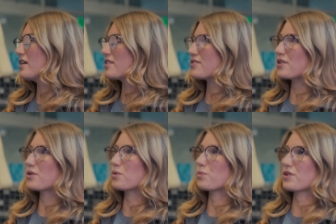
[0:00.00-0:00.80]
Mm-hmm.
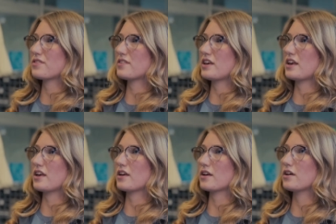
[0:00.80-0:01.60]
So we're
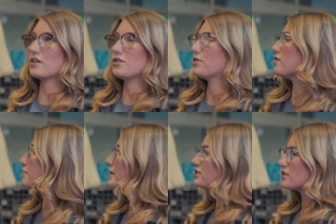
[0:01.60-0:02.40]
seeing new
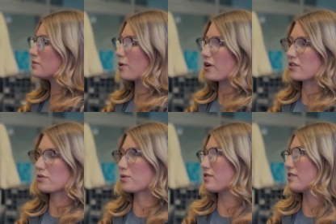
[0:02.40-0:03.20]
suspension
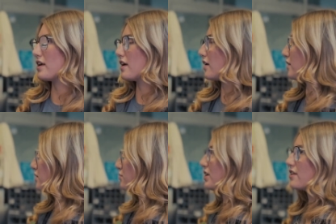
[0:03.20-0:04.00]
parts, we're seeing
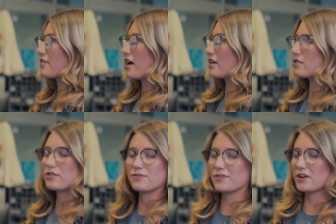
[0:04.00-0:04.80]

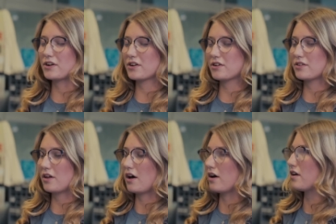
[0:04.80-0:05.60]
redesigns for
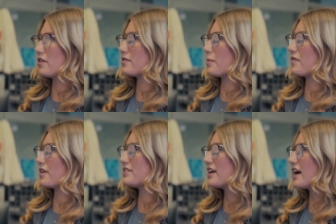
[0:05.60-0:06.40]
some of
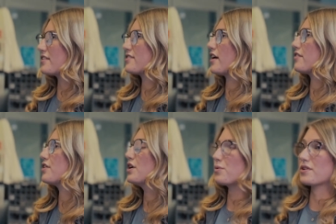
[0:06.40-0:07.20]
our DI stuff,
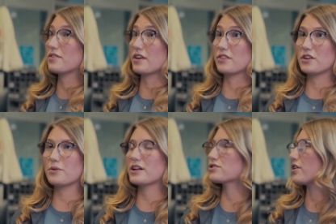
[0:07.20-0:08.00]
we're seeing the new
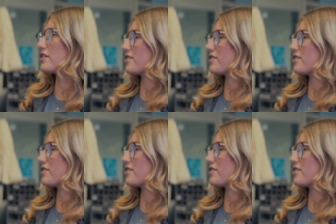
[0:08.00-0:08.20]
electronic